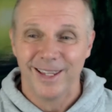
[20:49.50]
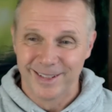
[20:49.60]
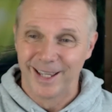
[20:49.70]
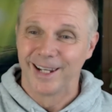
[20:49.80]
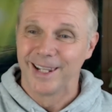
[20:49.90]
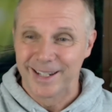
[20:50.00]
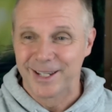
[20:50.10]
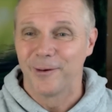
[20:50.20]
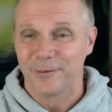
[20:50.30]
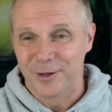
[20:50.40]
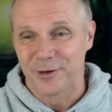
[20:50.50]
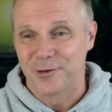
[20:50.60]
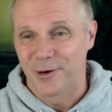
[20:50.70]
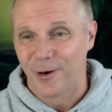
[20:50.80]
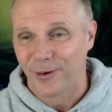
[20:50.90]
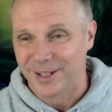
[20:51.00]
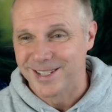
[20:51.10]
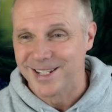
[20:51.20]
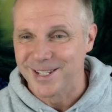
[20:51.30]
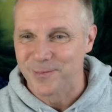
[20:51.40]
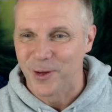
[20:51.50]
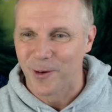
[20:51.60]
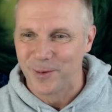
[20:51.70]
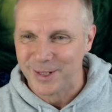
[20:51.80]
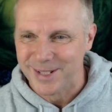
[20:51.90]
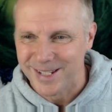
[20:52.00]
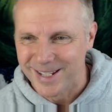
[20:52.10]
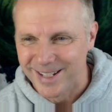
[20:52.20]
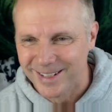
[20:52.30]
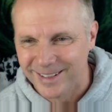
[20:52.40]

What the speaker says: Yeah, let go of control. I see some comments here.